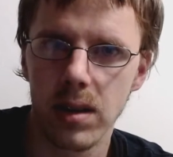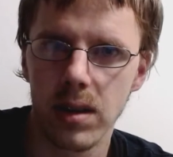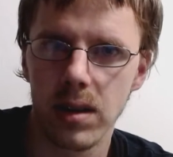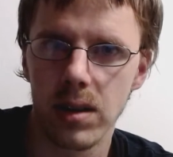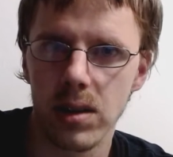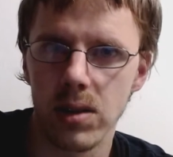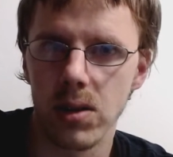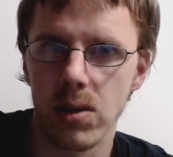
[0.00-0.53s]

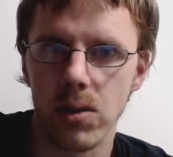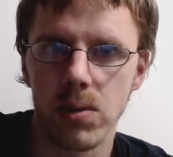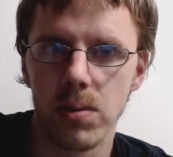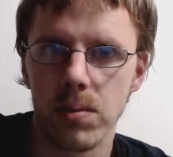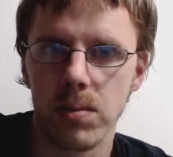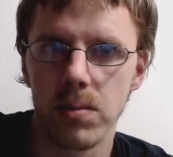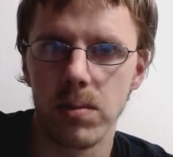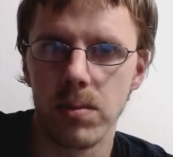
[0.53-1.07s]
you know,
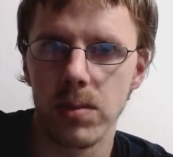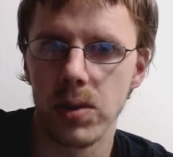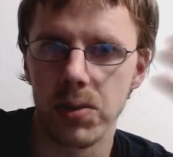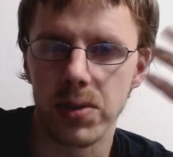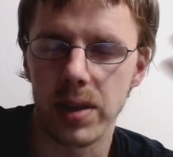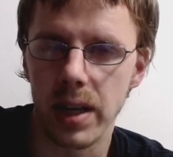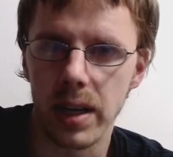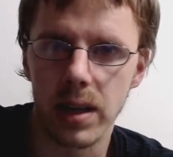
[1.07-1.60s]
you
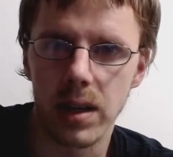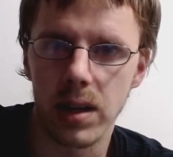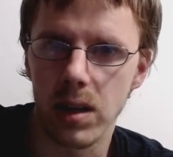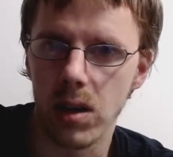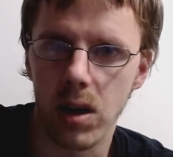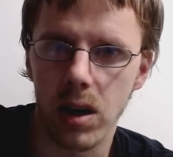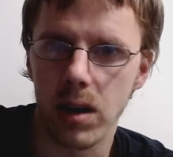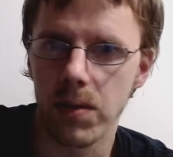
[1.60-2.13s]
sanded it
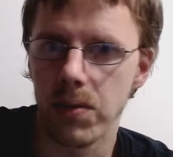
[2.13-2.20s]
off